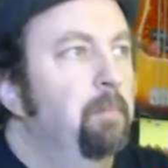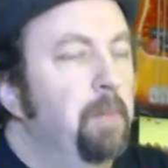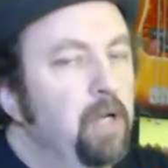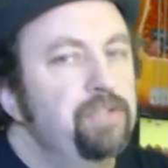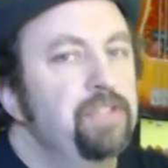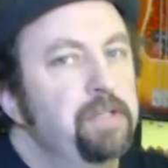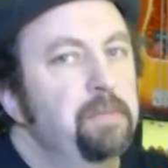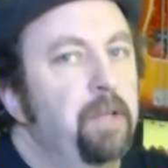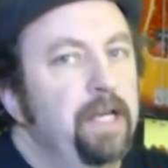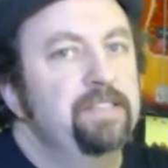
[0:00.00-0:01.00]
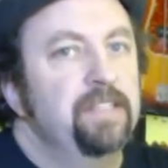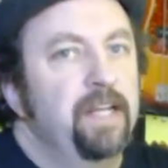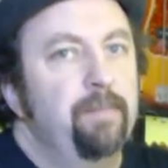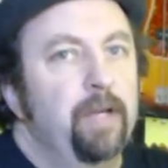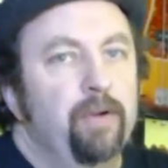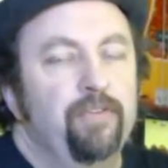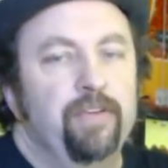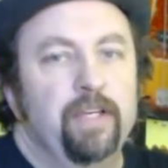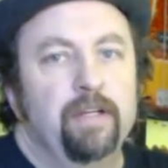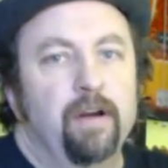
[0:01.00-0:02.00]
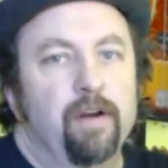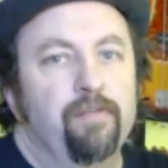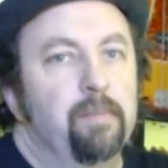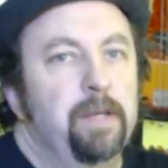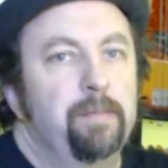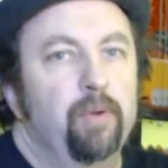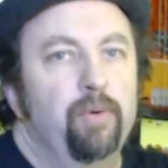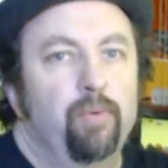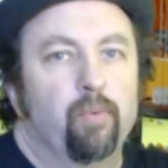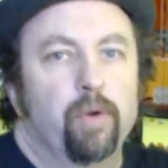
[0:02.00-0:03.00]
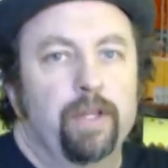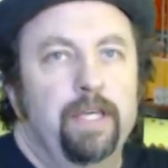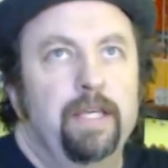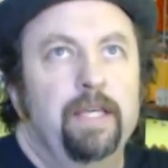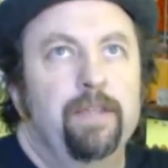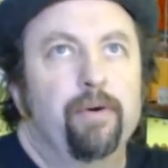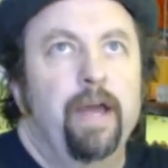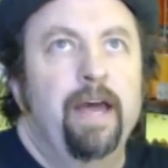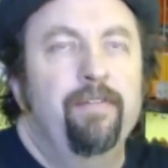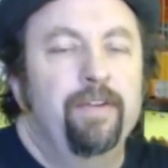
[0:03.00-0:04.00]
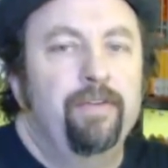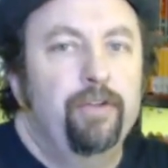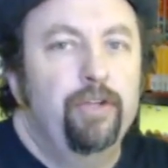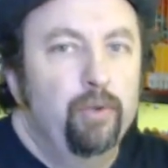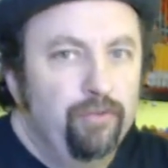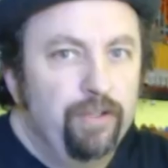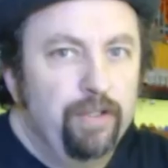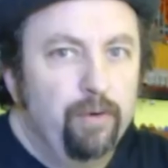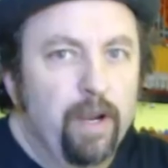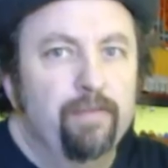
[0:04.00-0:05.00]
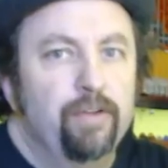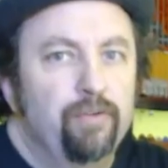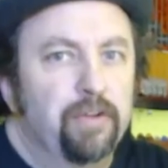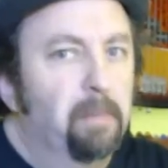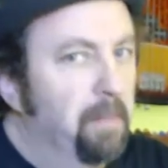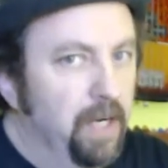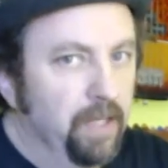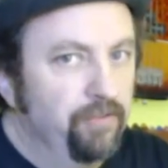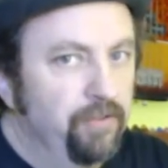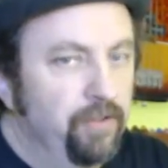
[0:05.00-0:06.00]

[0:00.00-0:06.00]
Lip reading: Most of the complaints that I'm noticing are from people who really either haven't used it or haven't used it much.